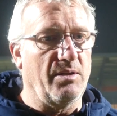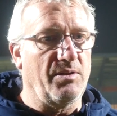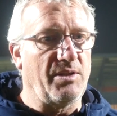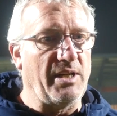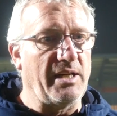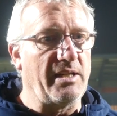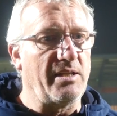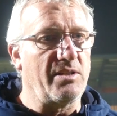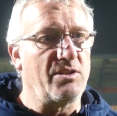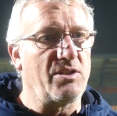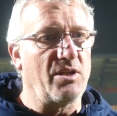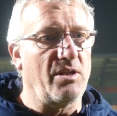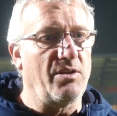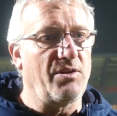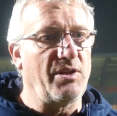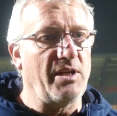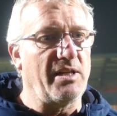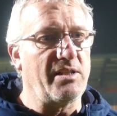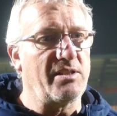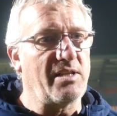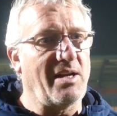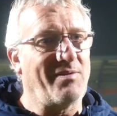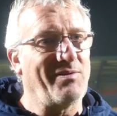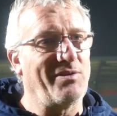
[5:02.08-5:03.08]
know,
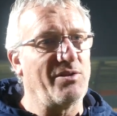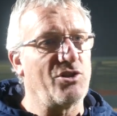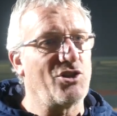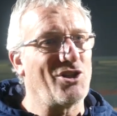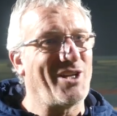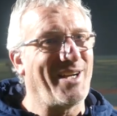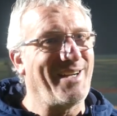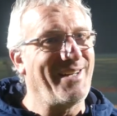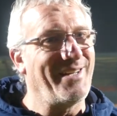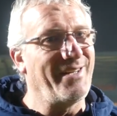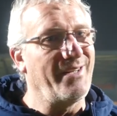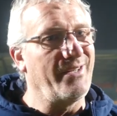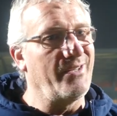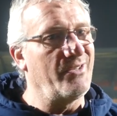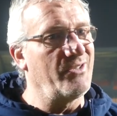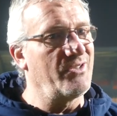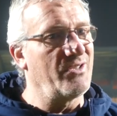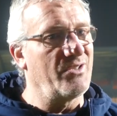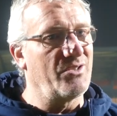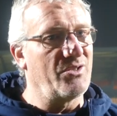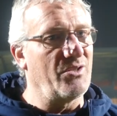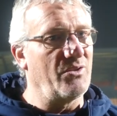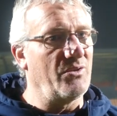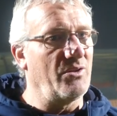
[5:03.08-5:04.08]
things haven't
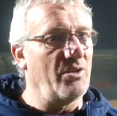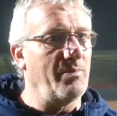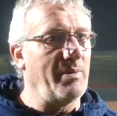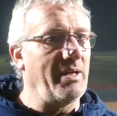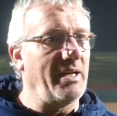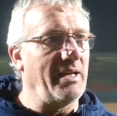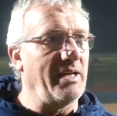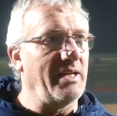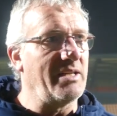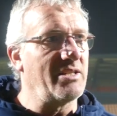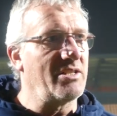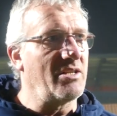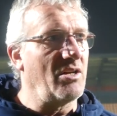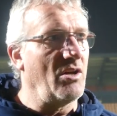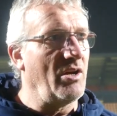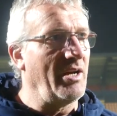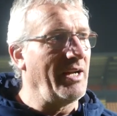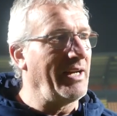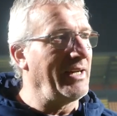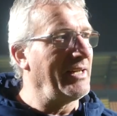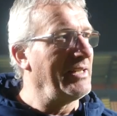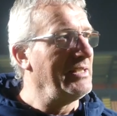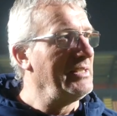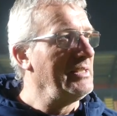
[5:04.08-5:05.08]
changed. Do you know what I mean? It's
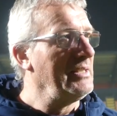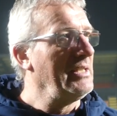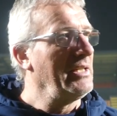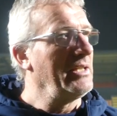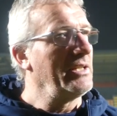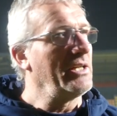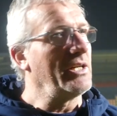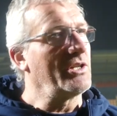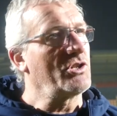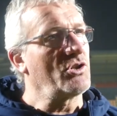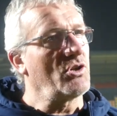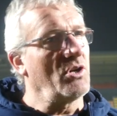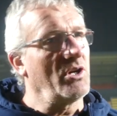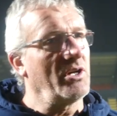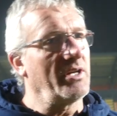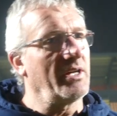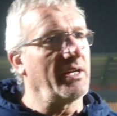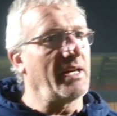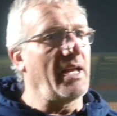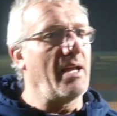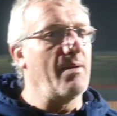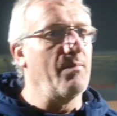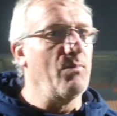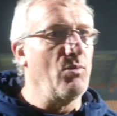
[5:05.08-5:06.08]
like you're trying to
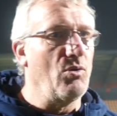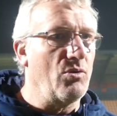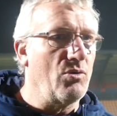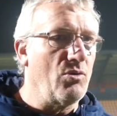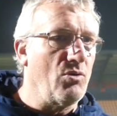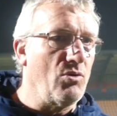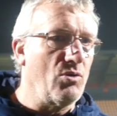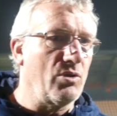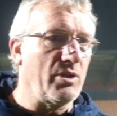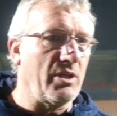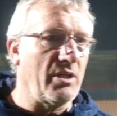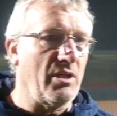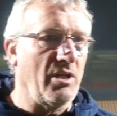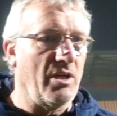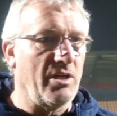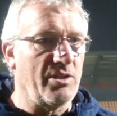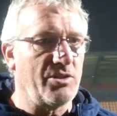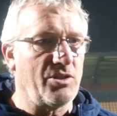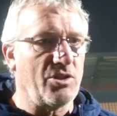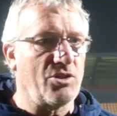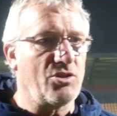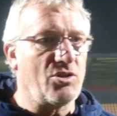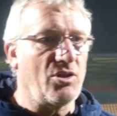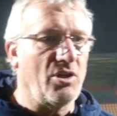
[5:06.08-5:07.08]
get more
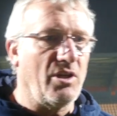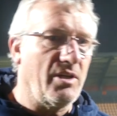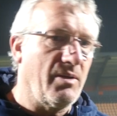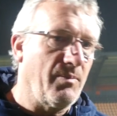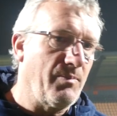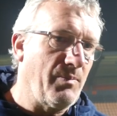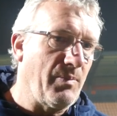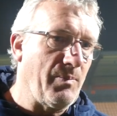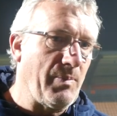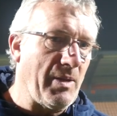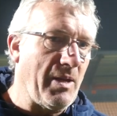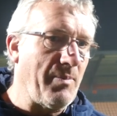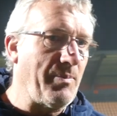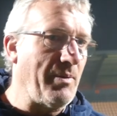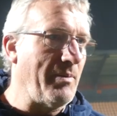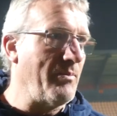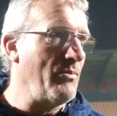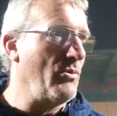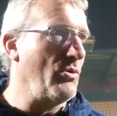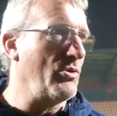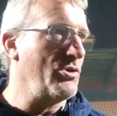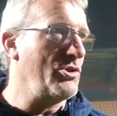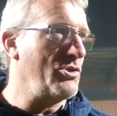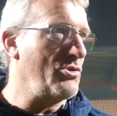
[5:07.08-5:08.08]
organised, you're trying to be a bit
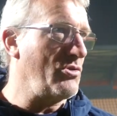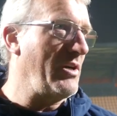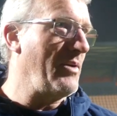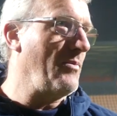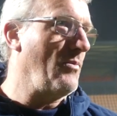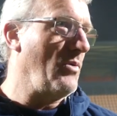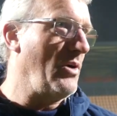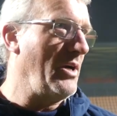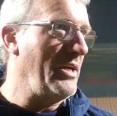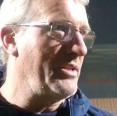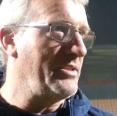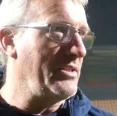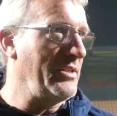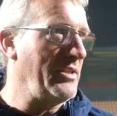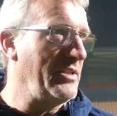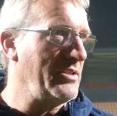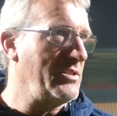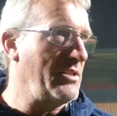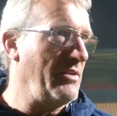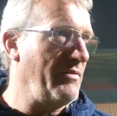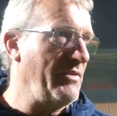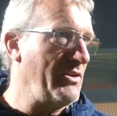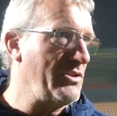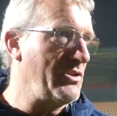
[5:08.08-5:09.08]
more streetwise in this
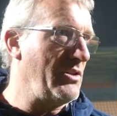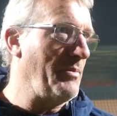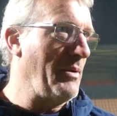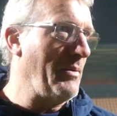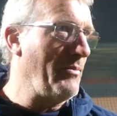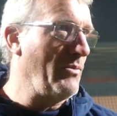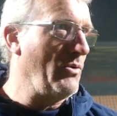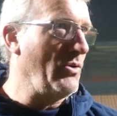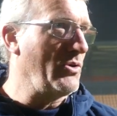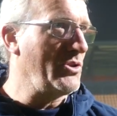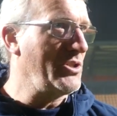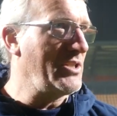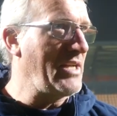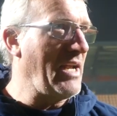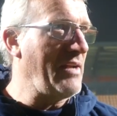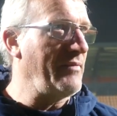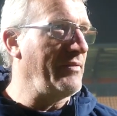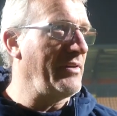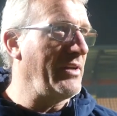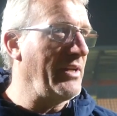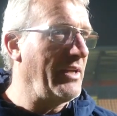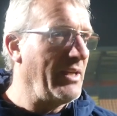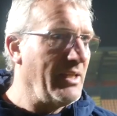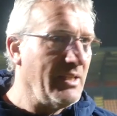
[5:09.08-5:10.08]
division, a bit more
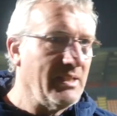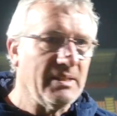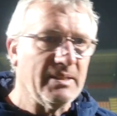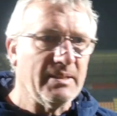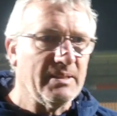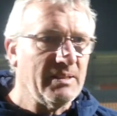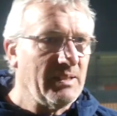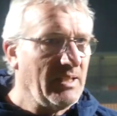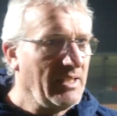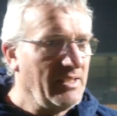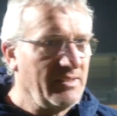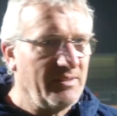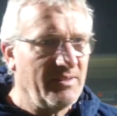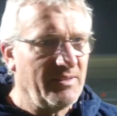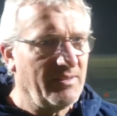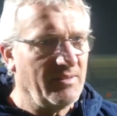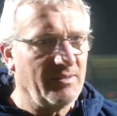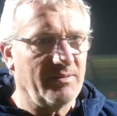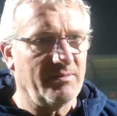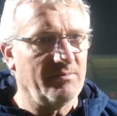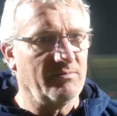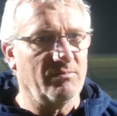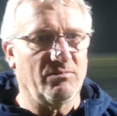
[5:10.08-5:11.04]
savvy, and